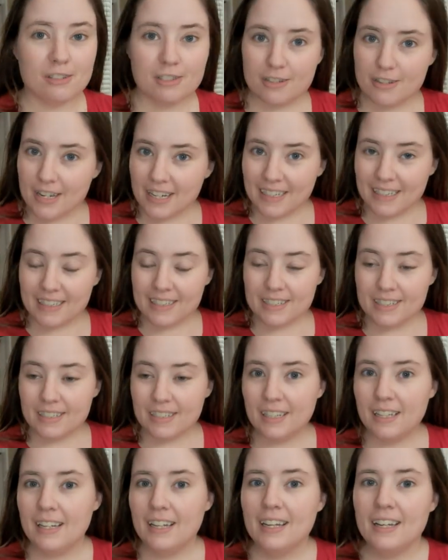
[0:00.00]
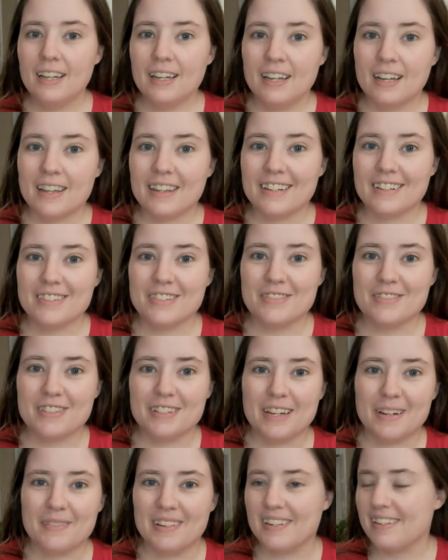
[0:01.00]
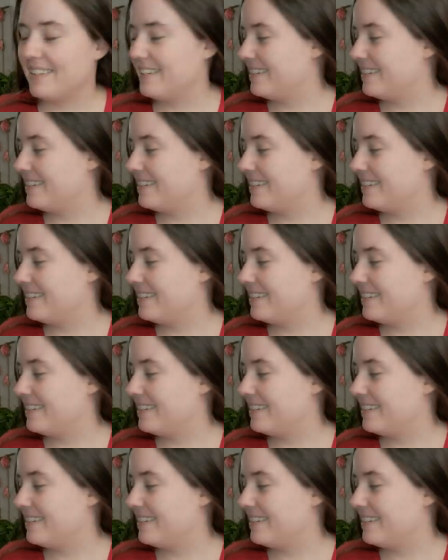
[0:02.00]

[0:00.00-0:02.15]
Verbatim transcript: to you guys. I think June's coming.